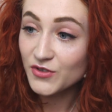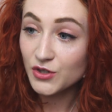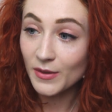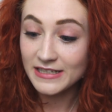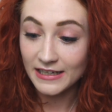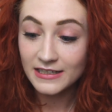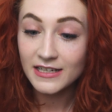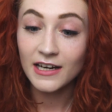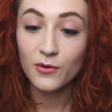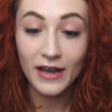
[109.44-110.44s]
So I
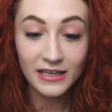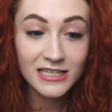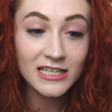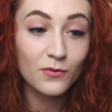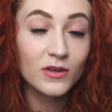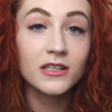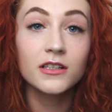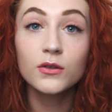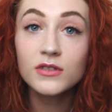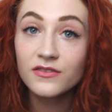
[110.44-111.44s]
did, and I went, and we
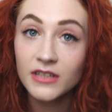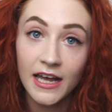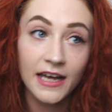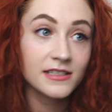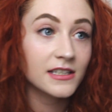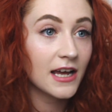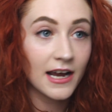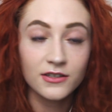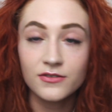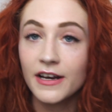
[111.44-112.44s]
did loads of tests and
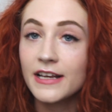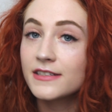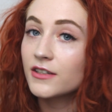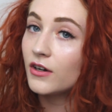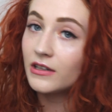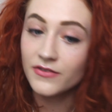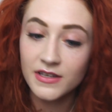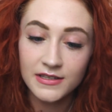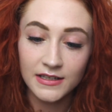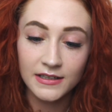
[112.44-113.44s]
x-rays and all of
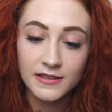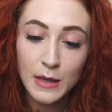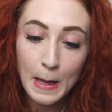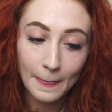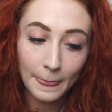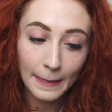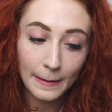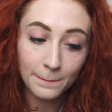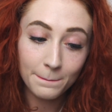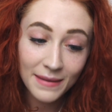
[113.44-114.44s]
these things,
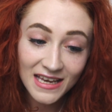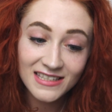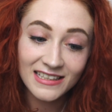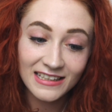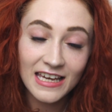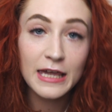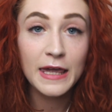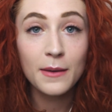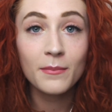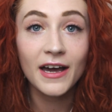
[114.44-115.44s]
and basically it
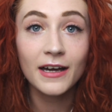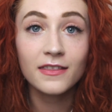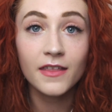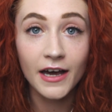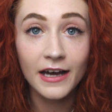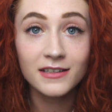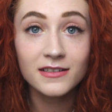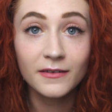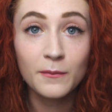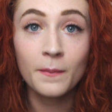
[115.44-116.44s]
came back
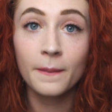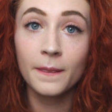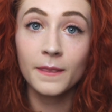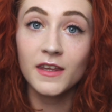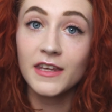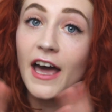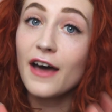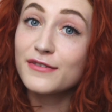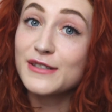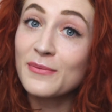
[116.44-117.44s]
that you
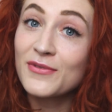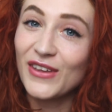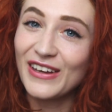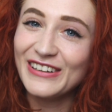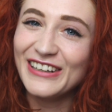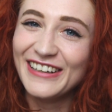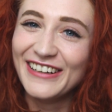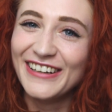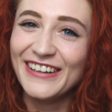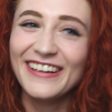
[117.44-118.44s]
have something.
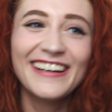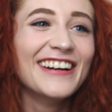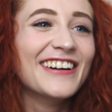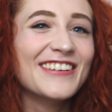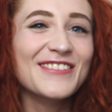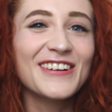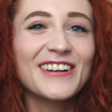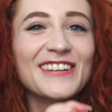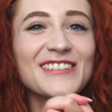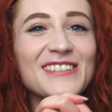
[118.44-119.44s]

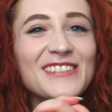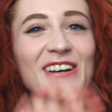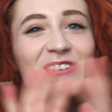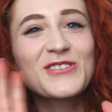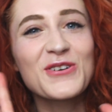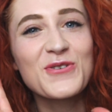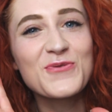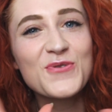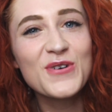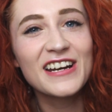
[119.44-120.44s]
We're just not
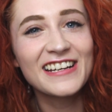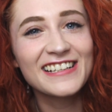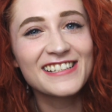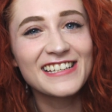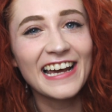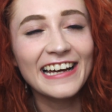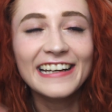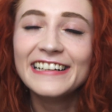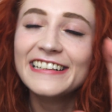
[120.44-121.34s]
sure what it is yet.